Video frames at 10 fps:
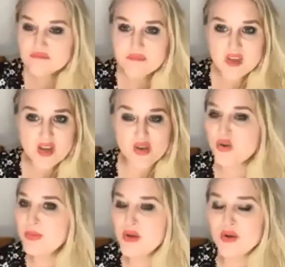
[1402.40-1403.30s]
you know, could
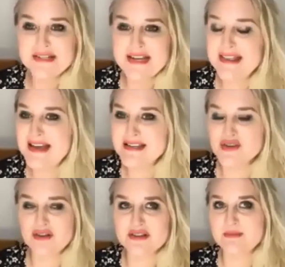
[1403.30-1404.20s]
be earning
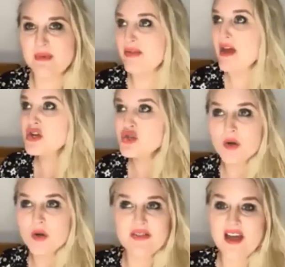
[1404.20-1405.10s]
$10,000 a month,
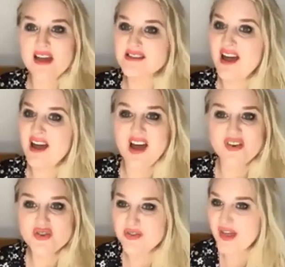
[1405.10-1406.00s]
$20,000,
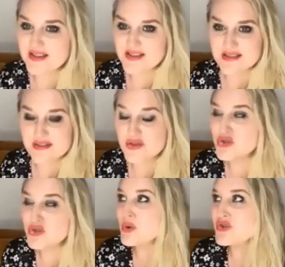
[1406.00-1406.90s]
$100,000,
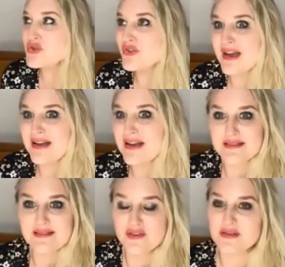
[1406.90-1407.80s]

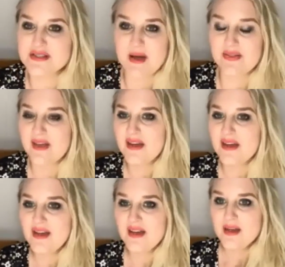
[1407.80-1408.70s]
$200,000 a month.
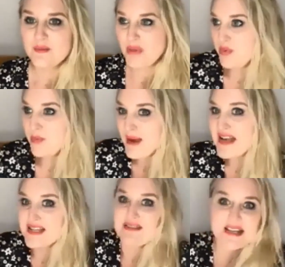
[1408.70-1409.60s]
People make, that's
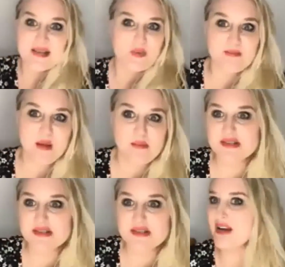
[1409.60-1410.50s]
when people say
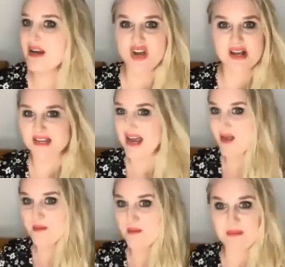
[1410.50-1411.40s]
monetize and how they make
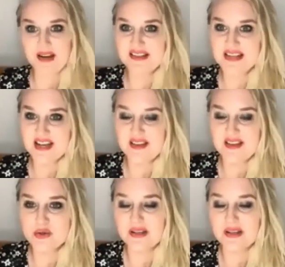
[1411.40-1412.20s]
money, that's how they do it.